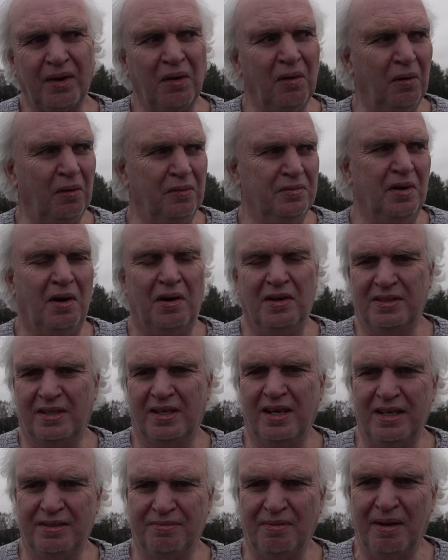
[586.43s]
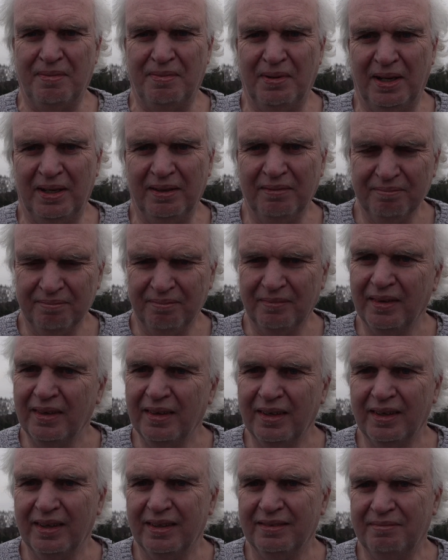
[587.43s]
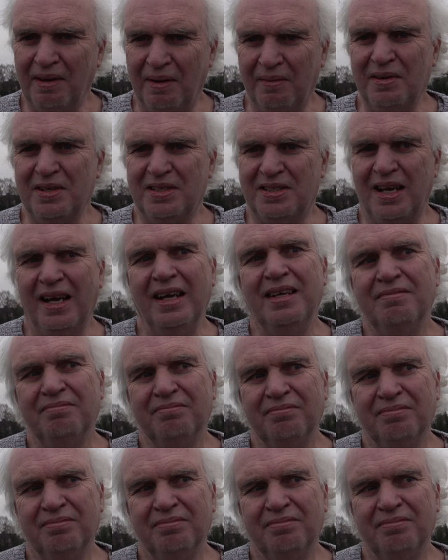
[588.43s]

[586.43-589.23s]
or not, as the case may be. But we'll see.